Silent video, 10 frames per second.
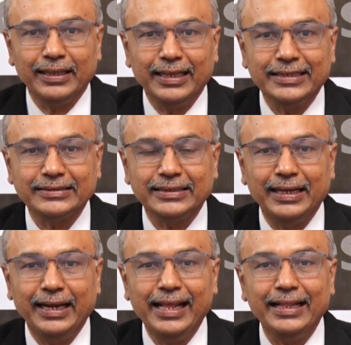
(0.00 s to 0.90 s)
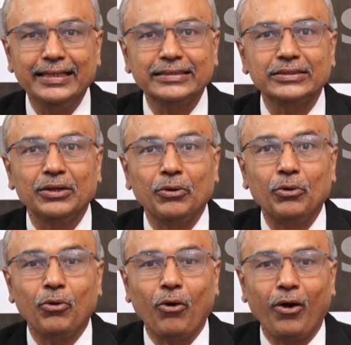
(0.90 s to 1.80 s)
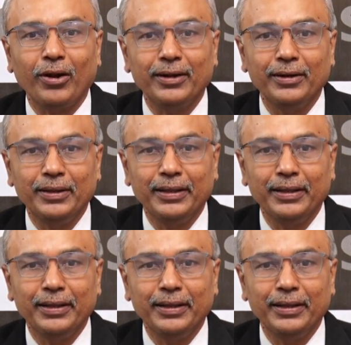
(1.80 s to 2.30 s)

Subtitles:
He is hitting this rook on